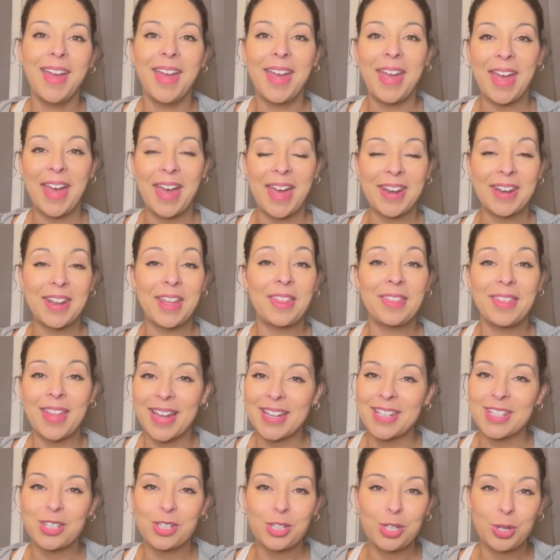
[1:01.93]
And
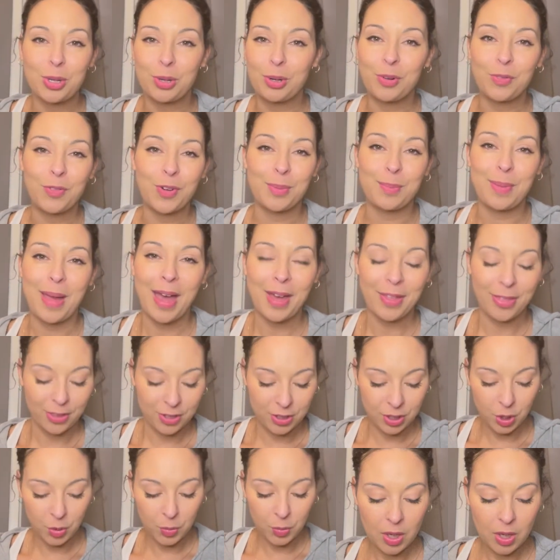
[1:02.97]
that's the tune for math.
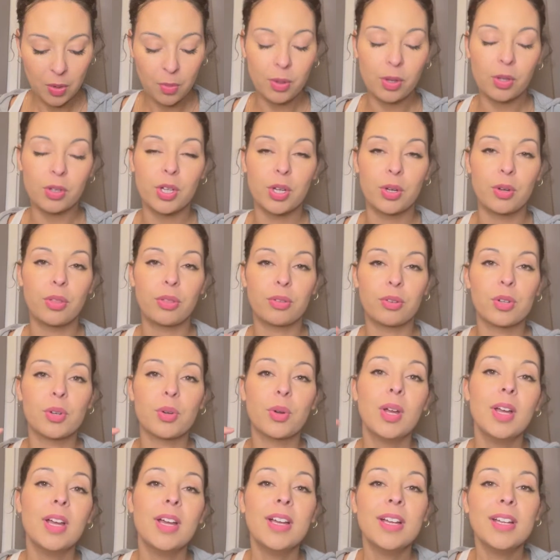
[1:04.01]
So will go through
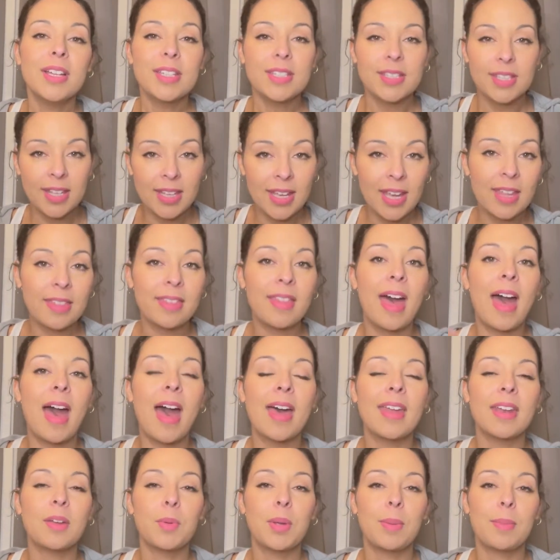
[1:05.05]
singing
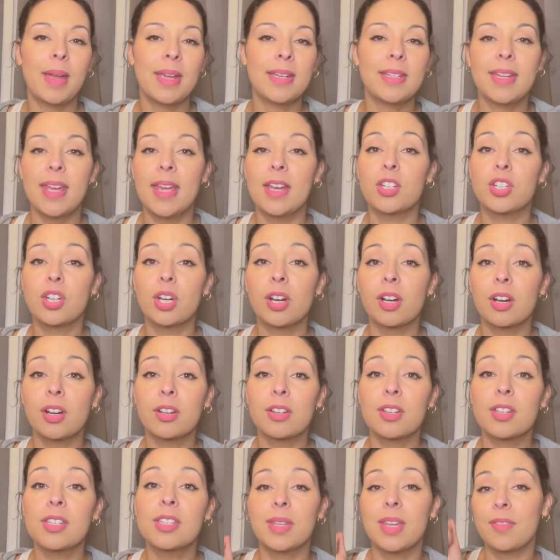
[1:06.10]
that. We might take
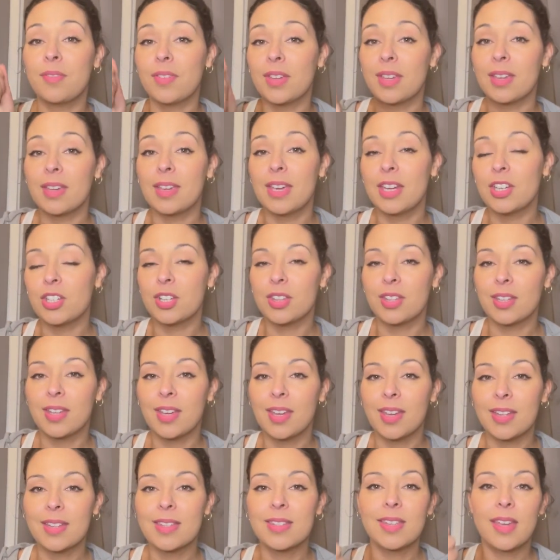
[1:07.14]
turns giving each of the
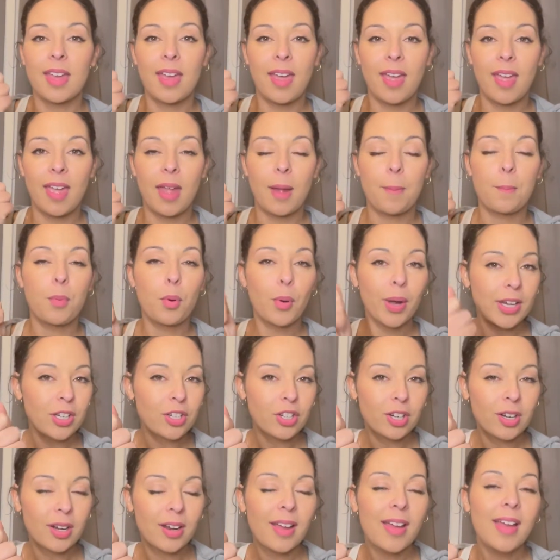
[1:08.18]
kids a
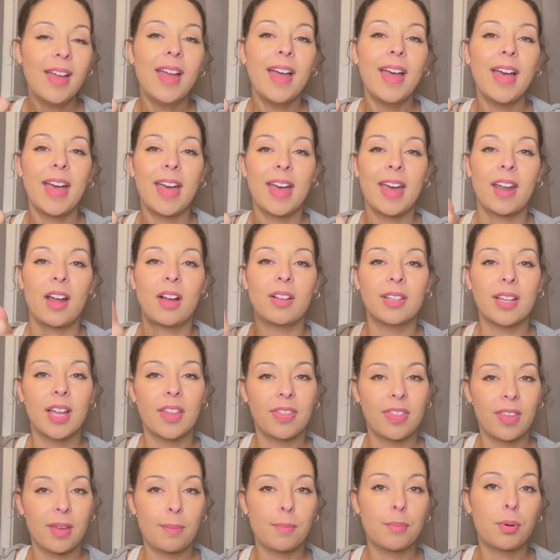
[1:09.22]
pointer, and I'll let
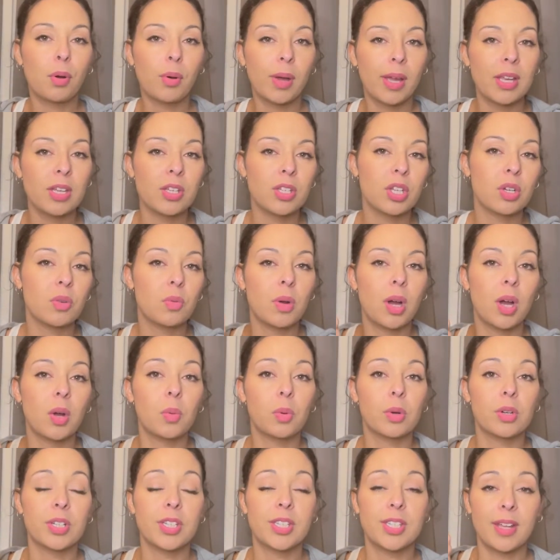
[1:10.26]
them point to what
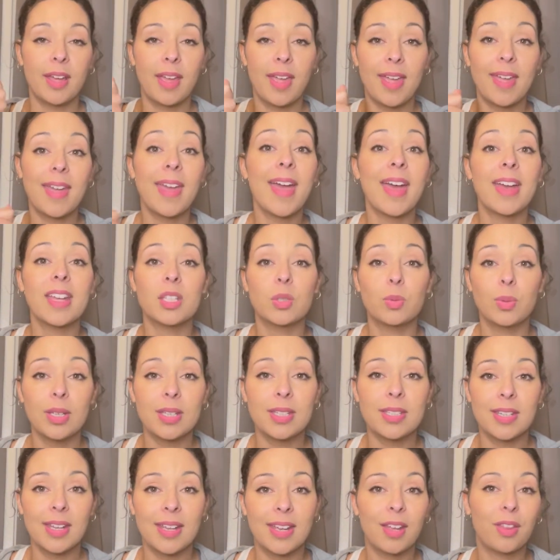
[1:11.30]
we're saying as we
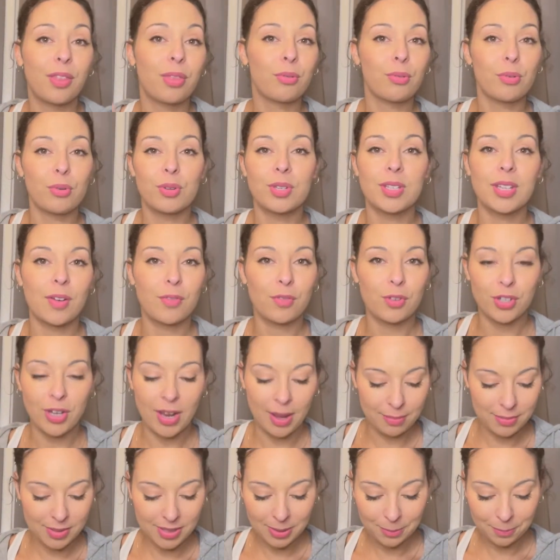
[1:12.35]
sing it through several
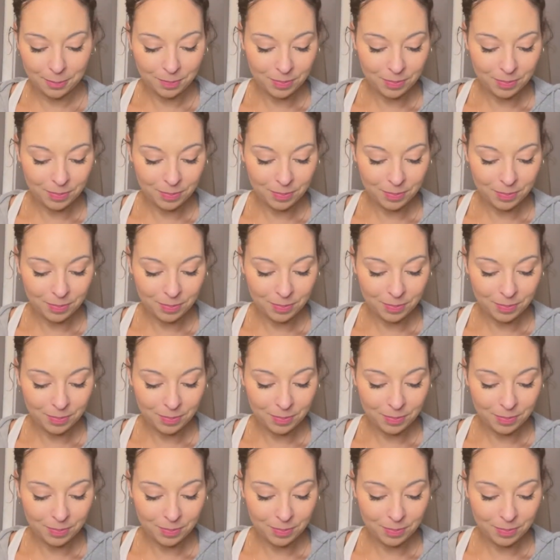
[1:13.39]
times.